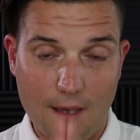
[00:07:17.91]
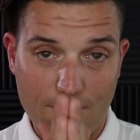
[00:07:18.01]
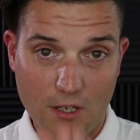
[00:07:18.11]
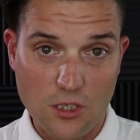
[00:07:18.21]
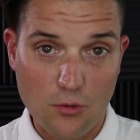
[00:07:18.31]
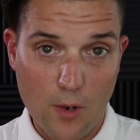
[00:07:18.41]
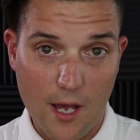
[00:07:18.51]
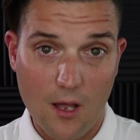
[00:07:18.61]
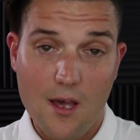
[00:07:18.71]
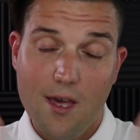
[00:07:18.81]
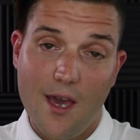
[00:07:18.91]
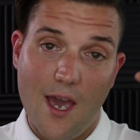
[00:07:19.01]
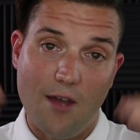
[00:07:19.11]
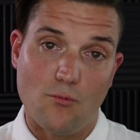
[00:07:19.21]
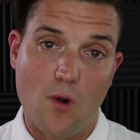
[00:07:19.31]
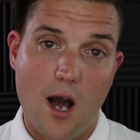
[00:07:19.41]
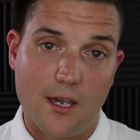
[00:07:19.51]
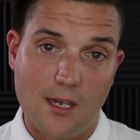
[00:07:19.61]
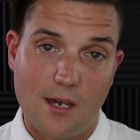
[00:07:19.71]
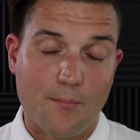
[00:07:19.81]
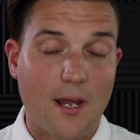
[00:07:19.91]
that fits you well, and rocking it.